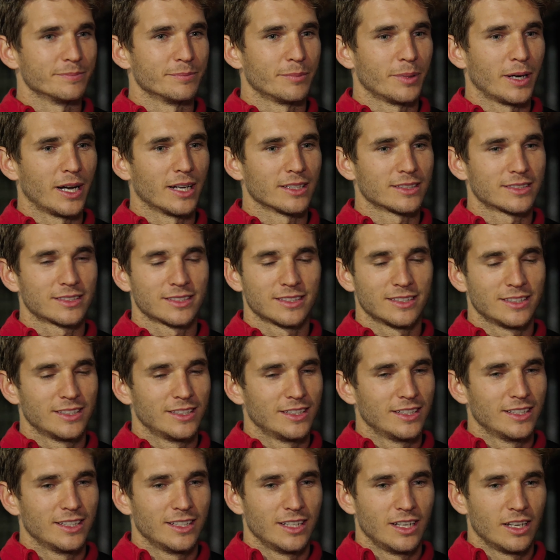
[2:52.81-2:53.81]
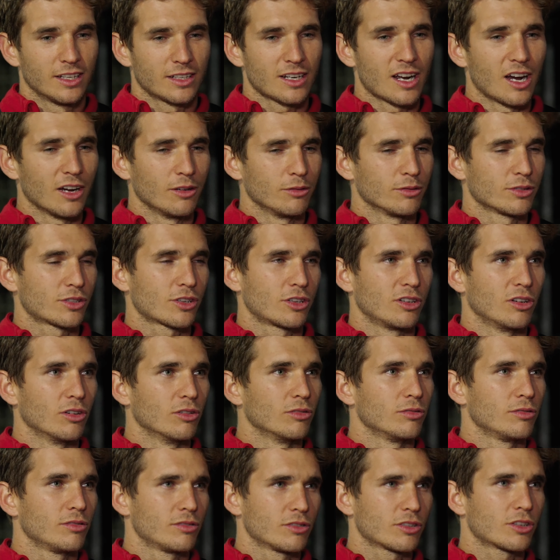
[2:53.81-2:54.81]
But no, it was
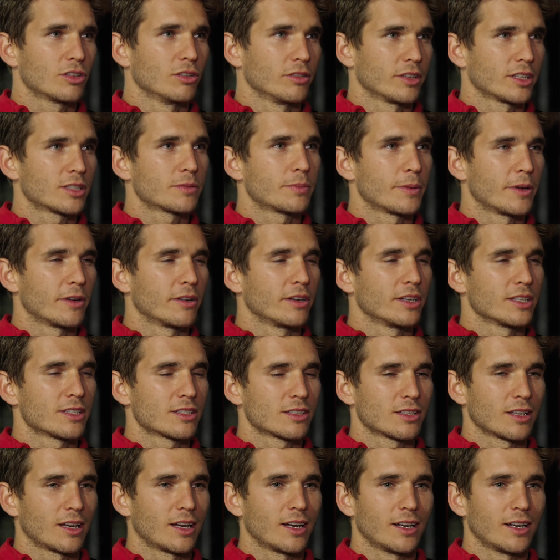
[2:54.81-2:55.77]
cool. It was a cool experience.